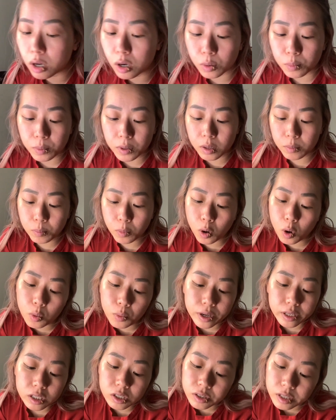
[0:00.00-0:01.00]
people
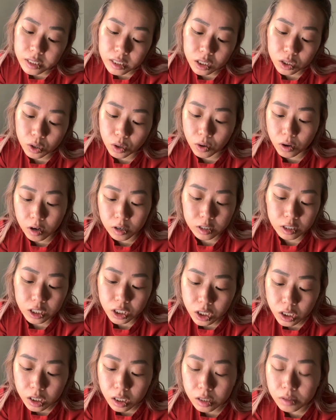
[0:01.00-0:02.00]
with critical
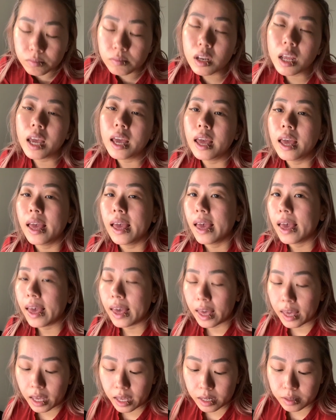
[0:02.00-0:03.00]
condition.
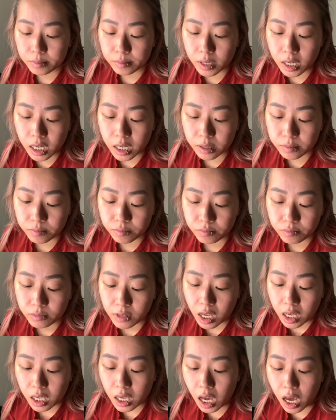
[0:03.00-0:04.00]
And
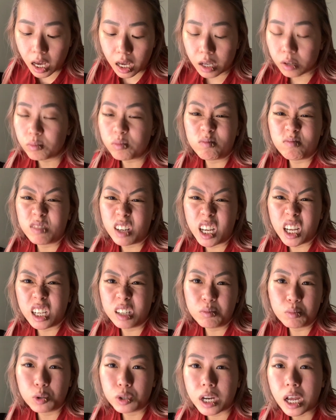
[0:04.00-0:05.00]
yeah,
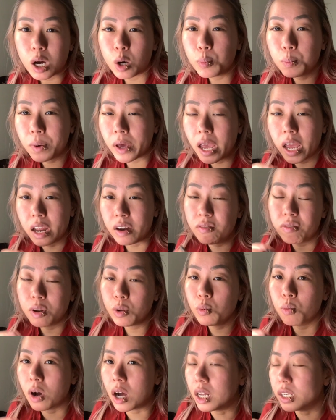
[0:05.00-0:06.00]
it would help
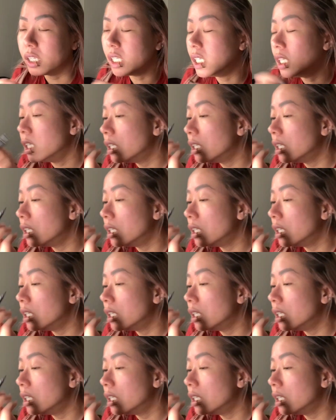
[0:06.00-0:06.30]
everyone